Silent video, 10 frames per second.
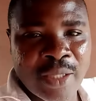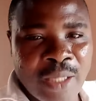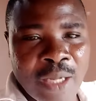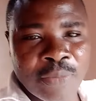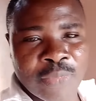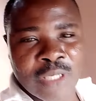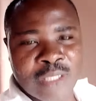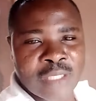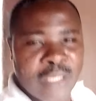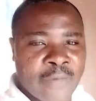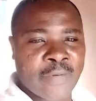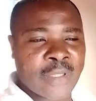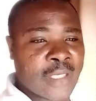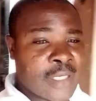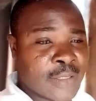the ambience and
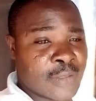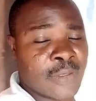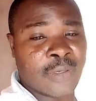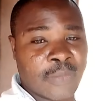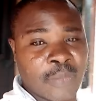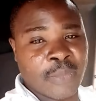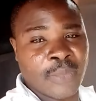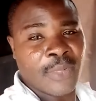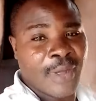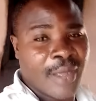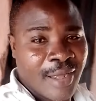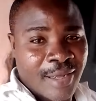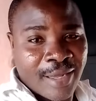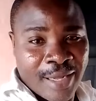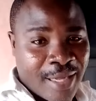everything. It's not
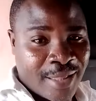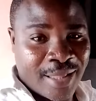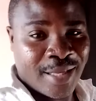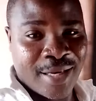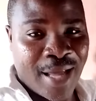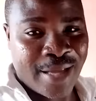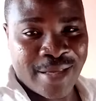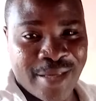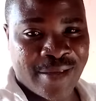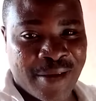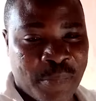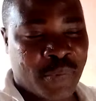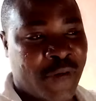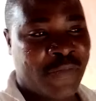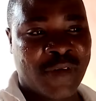a thing like a
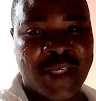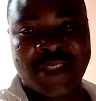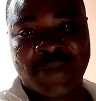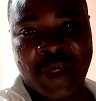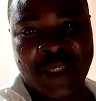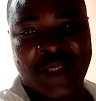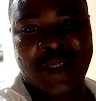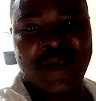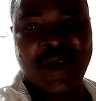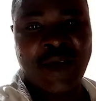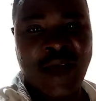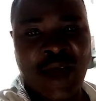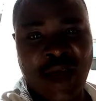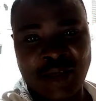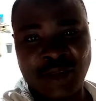privilege, but
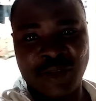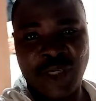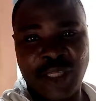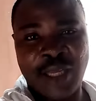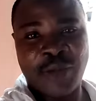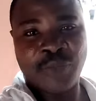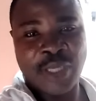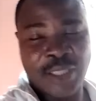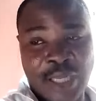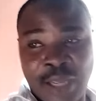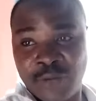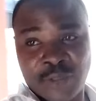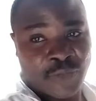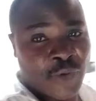I enjoy the ambience. I was